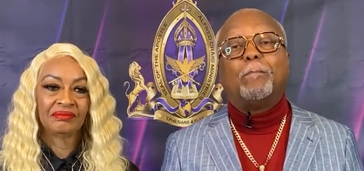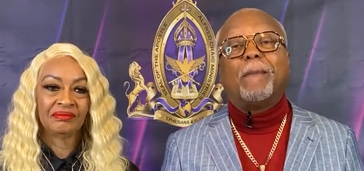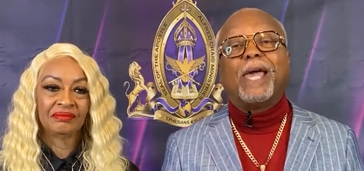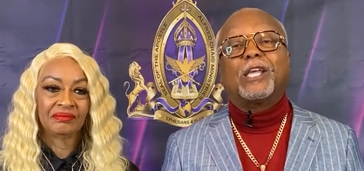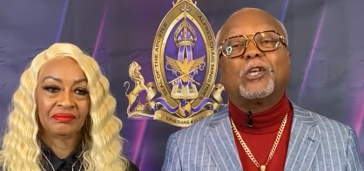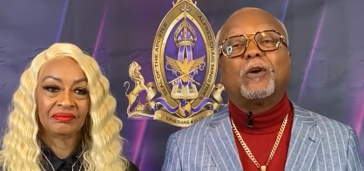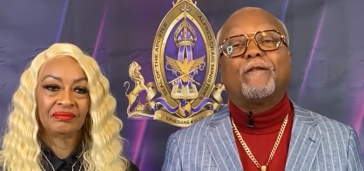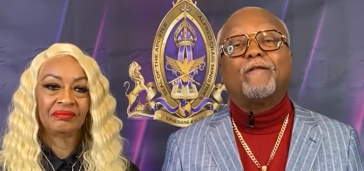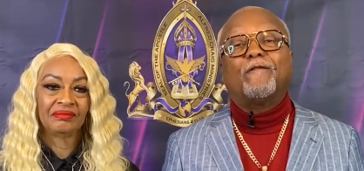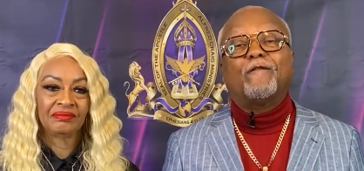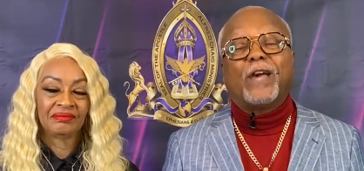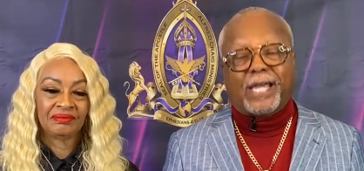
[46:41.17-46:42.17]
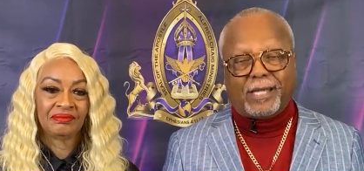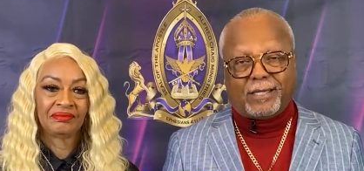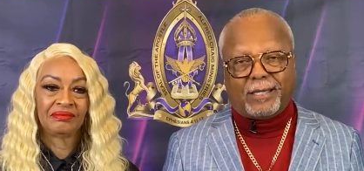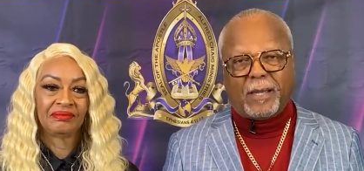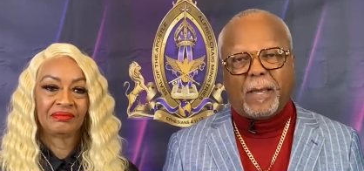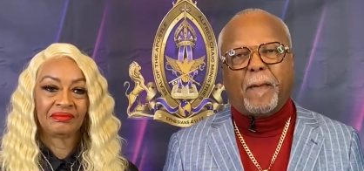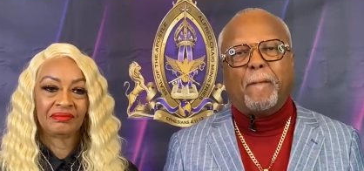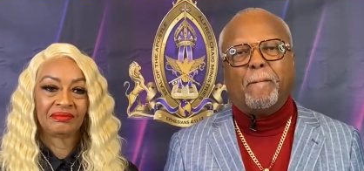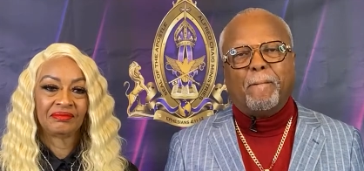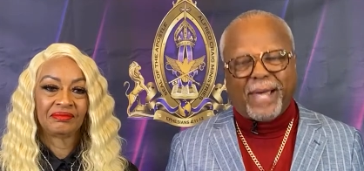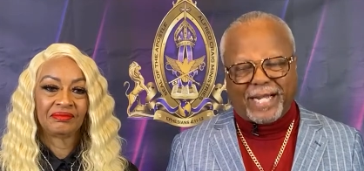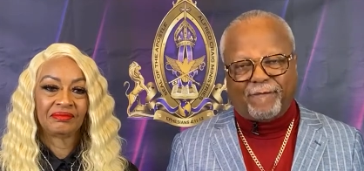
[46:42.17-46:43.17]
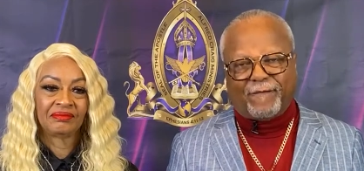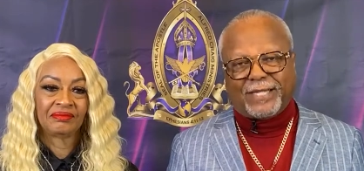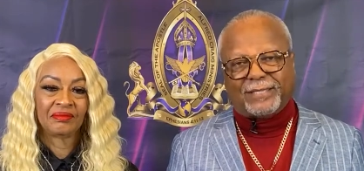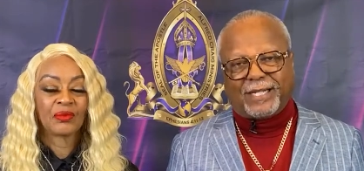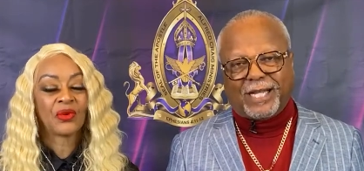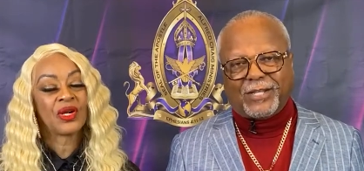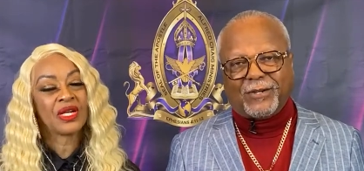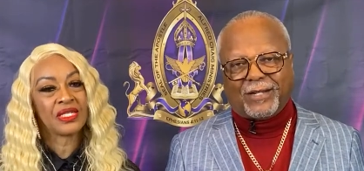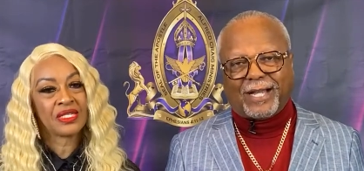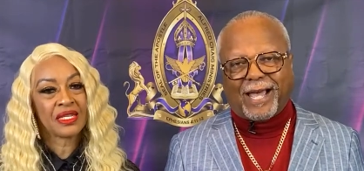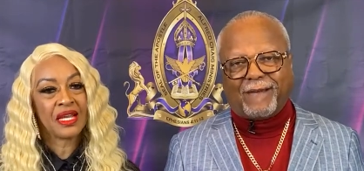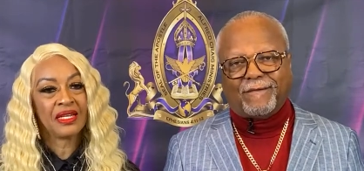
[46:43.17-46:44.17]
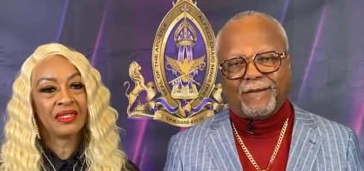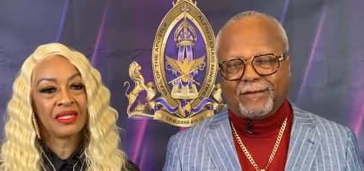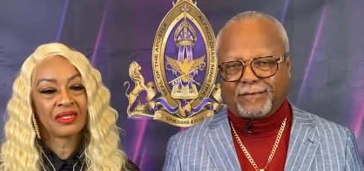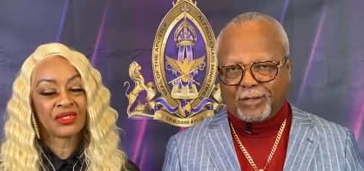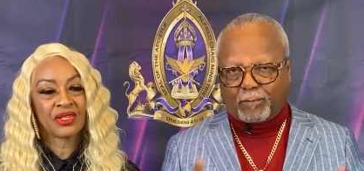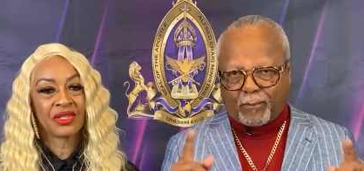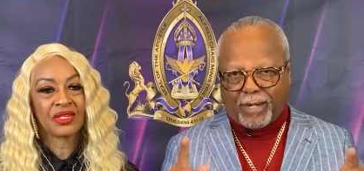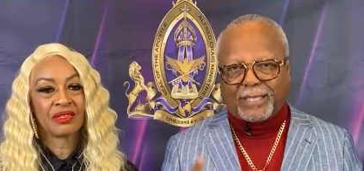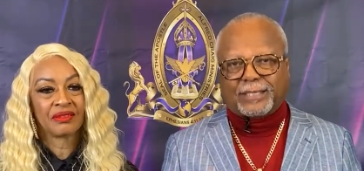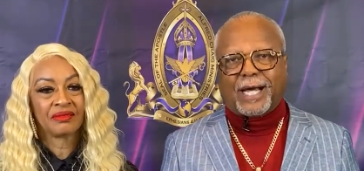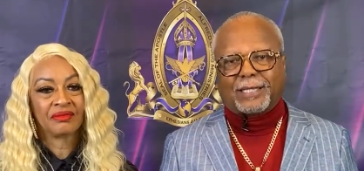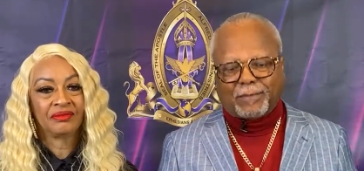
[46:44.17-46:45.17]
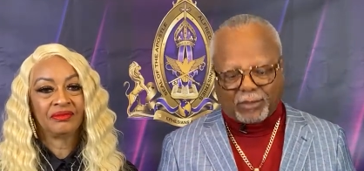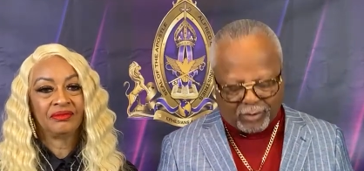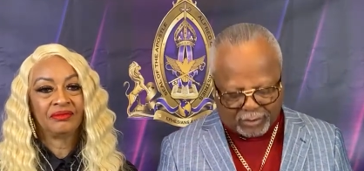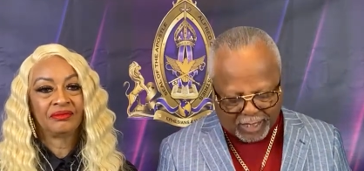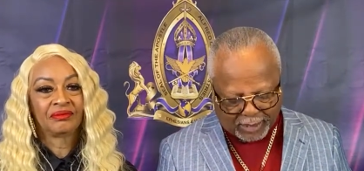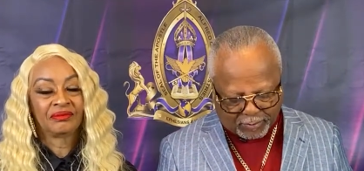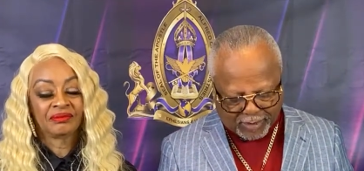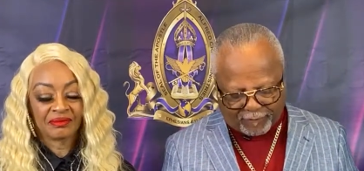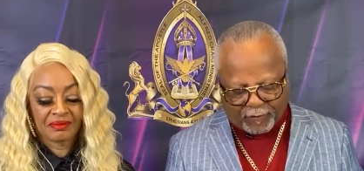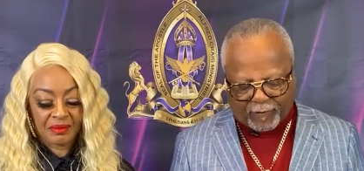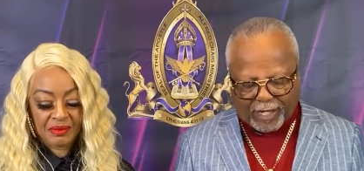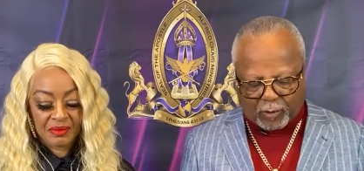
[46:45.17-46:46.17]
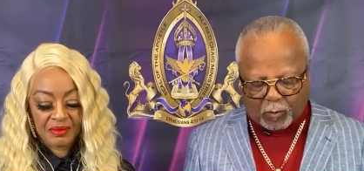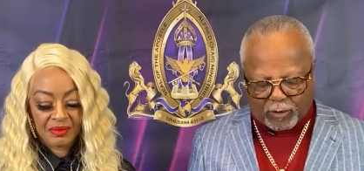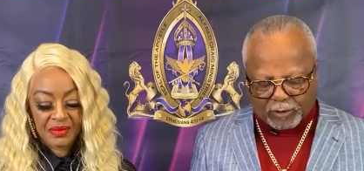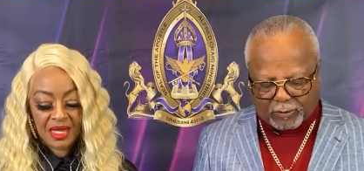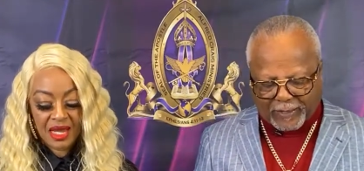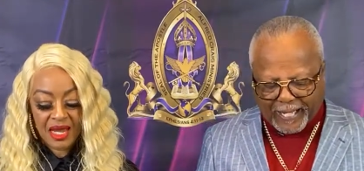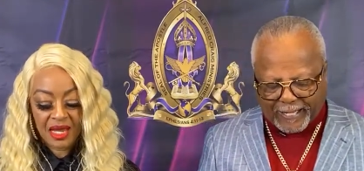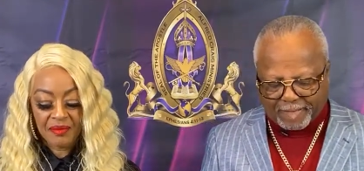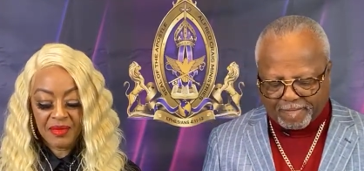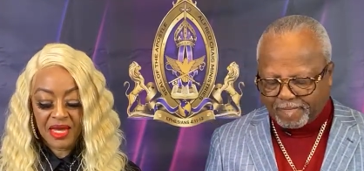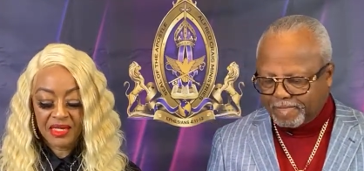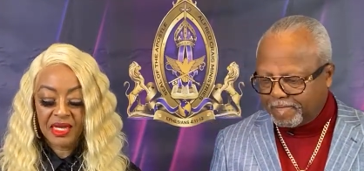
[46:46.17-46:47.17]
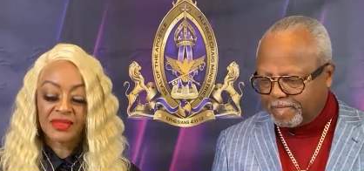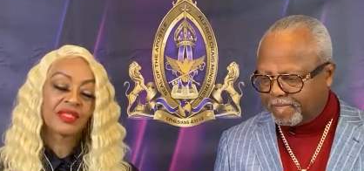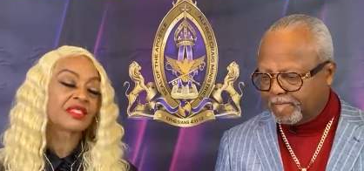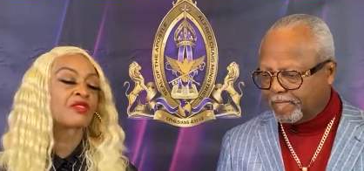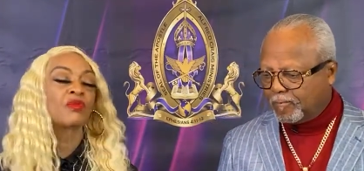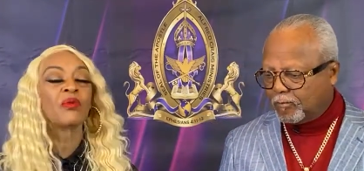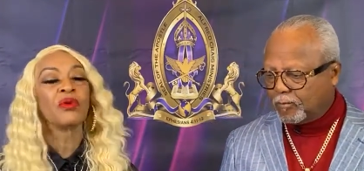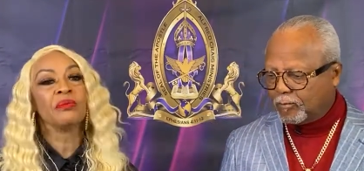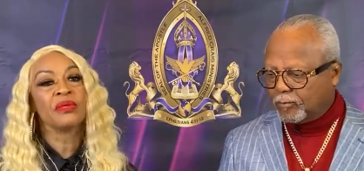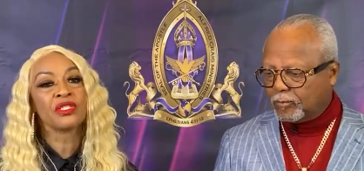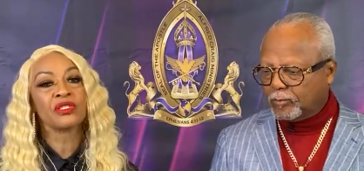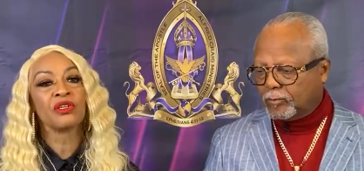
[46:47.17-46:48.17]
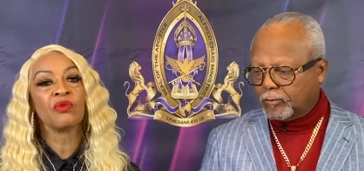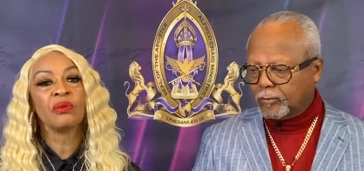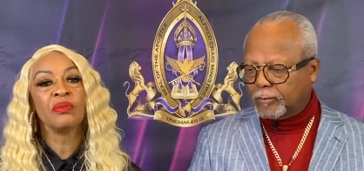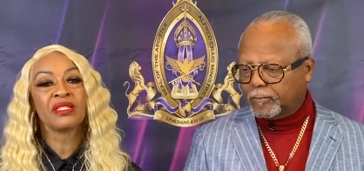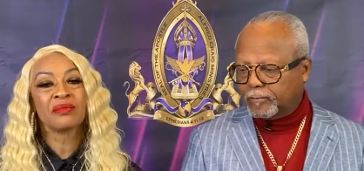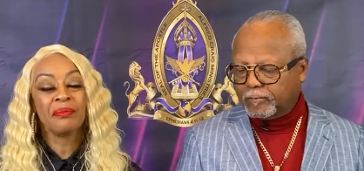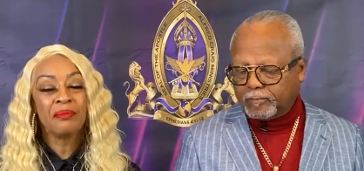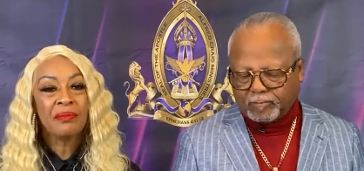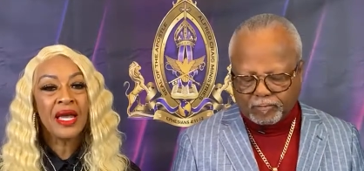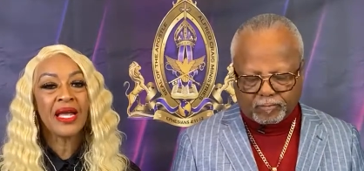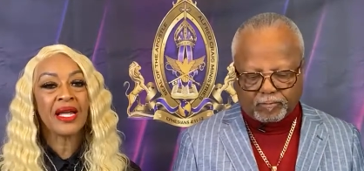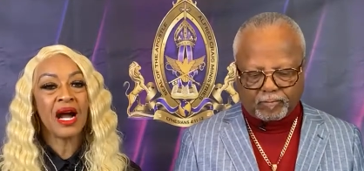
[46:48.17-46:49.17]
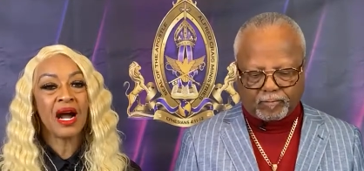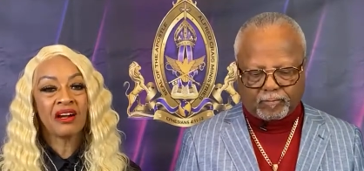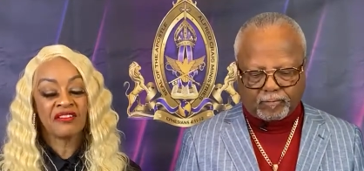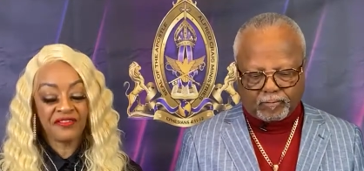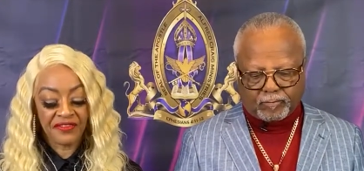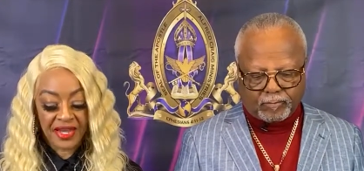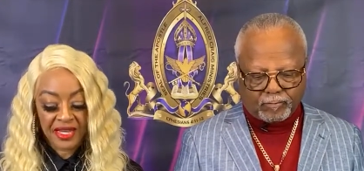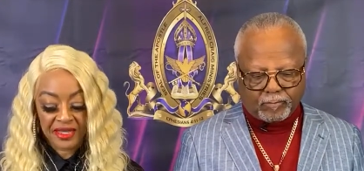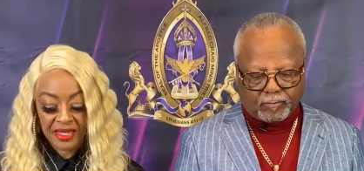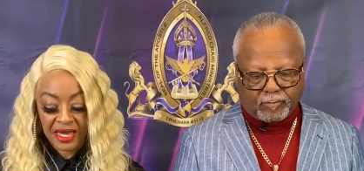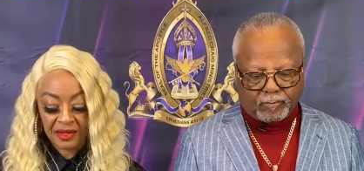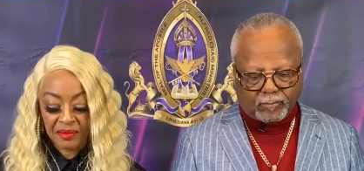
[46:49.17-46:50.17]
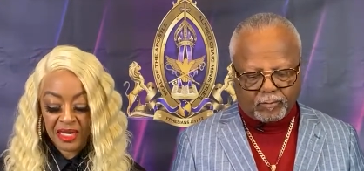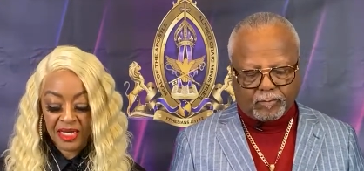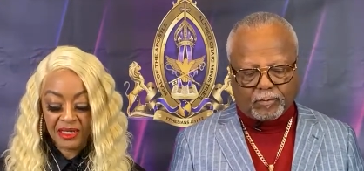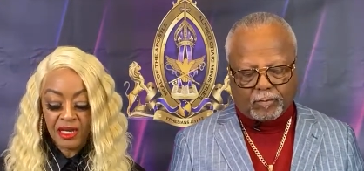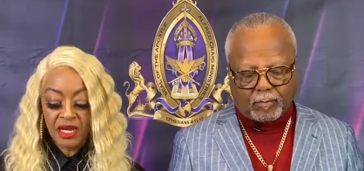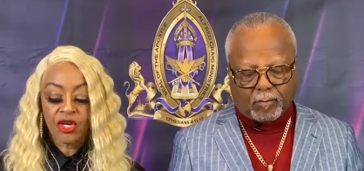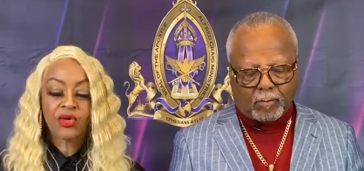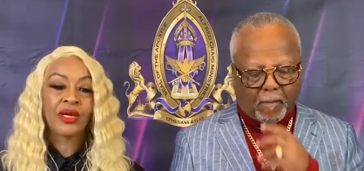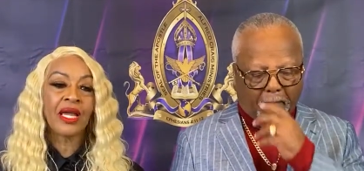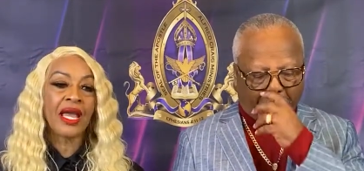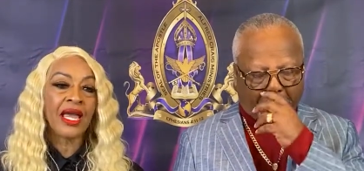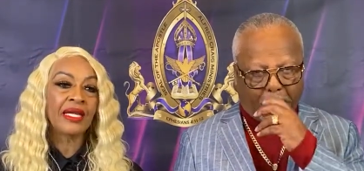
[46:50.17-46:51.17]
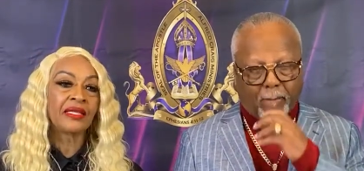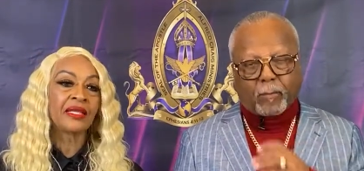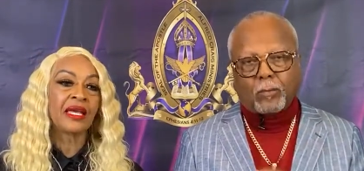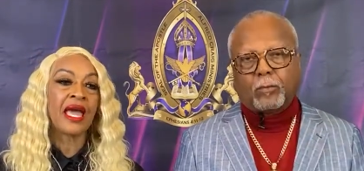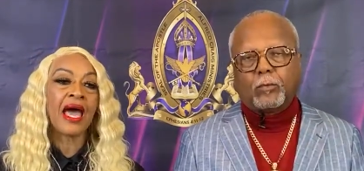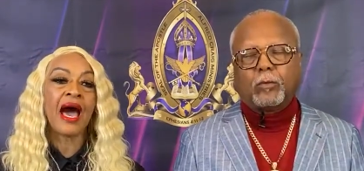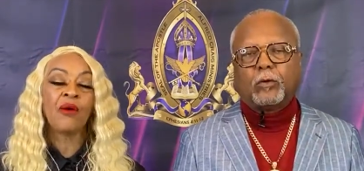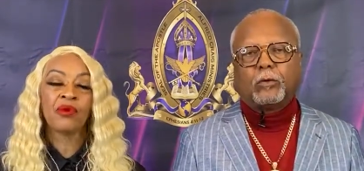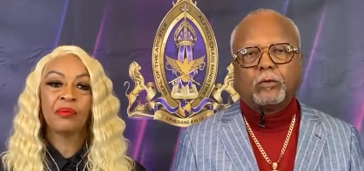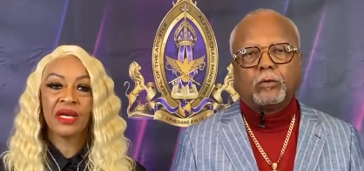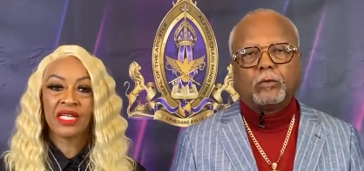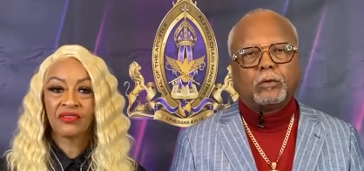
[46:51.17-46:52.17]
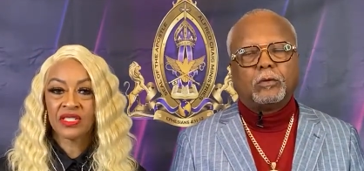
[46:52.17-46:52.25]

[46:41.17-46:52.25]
Speaker 1: you make your faith manifested in your life. so true. praise God. It's not for final words on that.
Speaker 2: Amen. Yeah, this is what we must do. We must make our faith. Amen create the outward